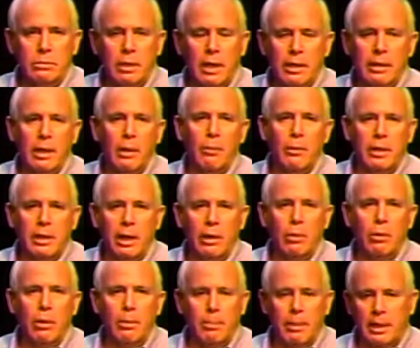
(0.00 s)
And then we get
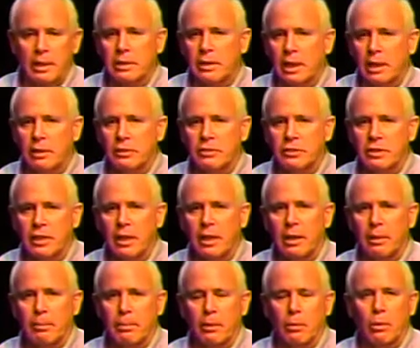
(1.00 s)
all bent out of
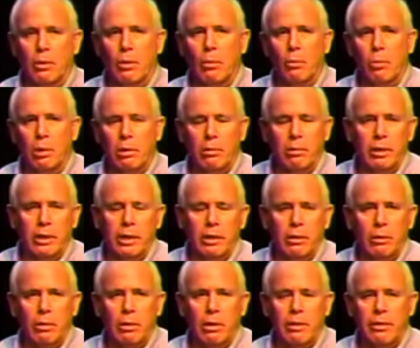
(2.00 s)
shape and all worried
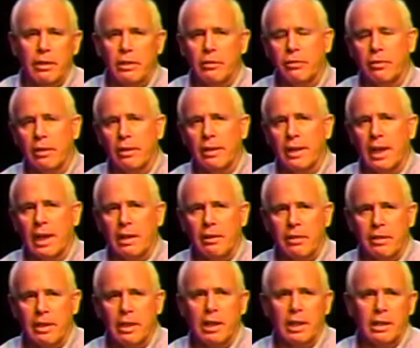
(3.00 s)
and all this and
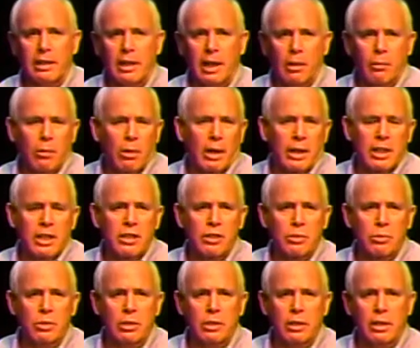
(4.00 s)
that, thinking that, well, I didn't
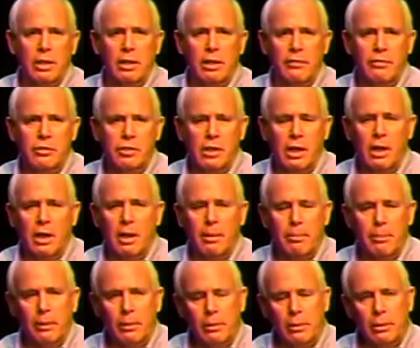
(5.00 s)
do a good enough
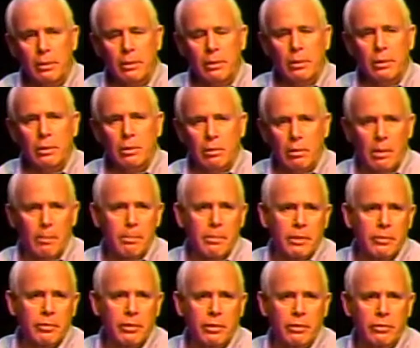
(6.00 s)
job, or I'm
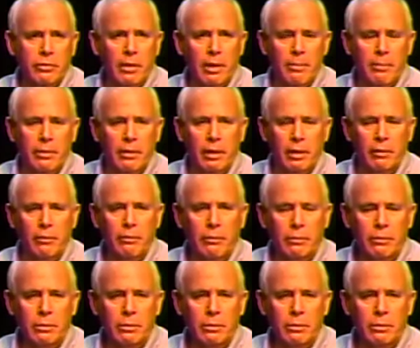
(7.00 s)
missing something,